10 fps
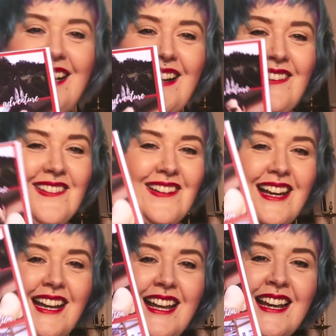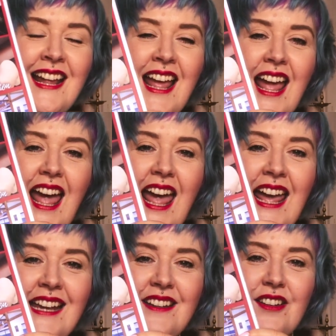You look at it
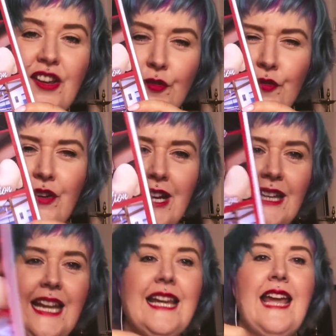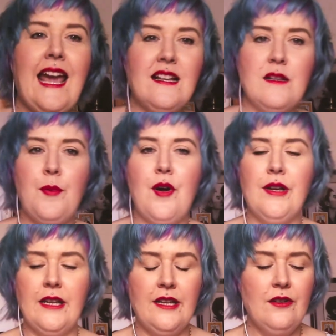and really gaze upon
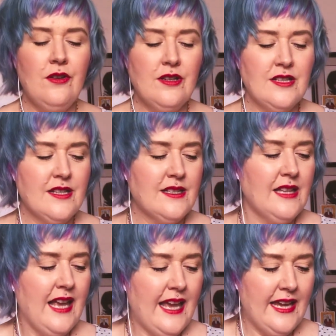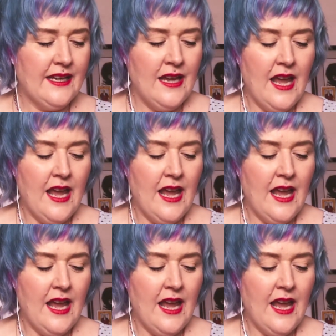it. You're not just like,